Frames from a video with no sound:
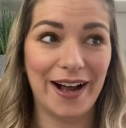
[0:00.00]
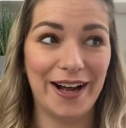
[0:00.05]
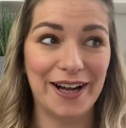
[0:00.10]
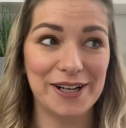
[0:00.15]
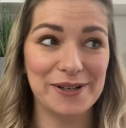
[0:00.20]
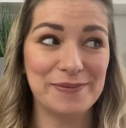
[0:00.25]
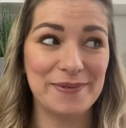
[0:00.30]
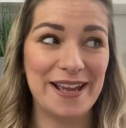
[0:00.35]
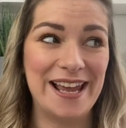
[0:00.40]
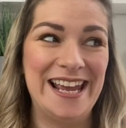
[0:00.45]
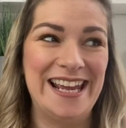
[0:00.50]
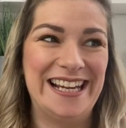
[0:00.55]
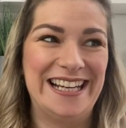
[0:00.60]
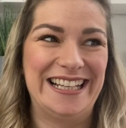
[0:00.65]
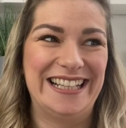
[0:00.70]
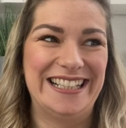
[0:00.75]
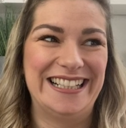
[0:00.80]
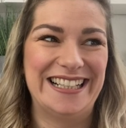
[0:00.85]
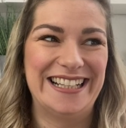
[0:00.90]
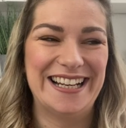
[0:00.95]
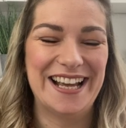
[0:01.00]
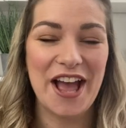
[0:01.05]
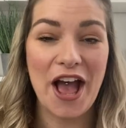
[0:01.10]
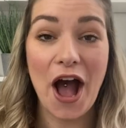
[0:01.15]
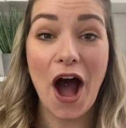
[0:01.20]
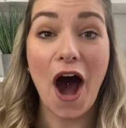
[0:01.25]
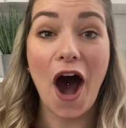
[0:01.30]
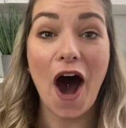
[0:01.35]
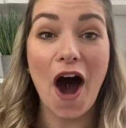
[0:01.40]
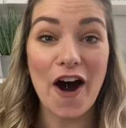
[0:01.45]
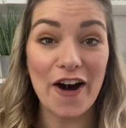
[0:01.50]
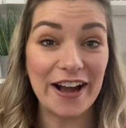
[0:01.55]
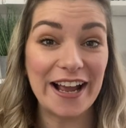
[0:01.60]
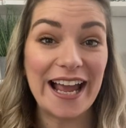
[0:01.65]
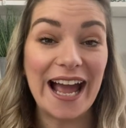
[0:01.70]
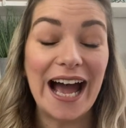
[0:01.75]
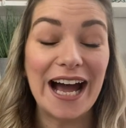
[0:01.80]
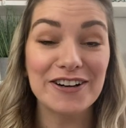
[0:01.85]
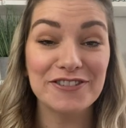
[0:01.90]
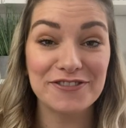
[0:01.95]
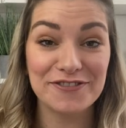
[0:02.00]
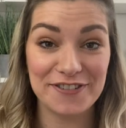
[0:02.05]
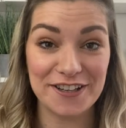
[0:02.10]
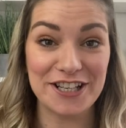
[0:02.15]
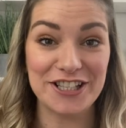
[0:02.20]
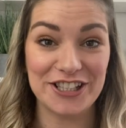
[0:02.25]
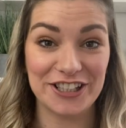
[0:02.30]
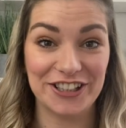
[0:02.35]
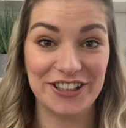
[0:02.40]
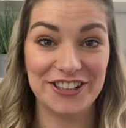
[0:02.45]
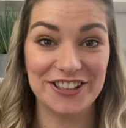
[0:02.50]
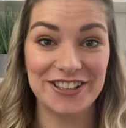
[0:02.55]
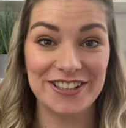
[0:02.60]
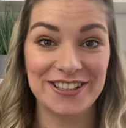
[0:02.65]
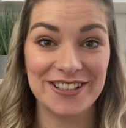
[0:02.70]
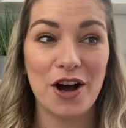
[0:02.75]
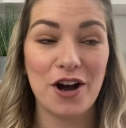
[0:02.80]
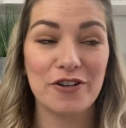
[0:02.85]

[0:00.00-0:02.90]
I mean, I have visions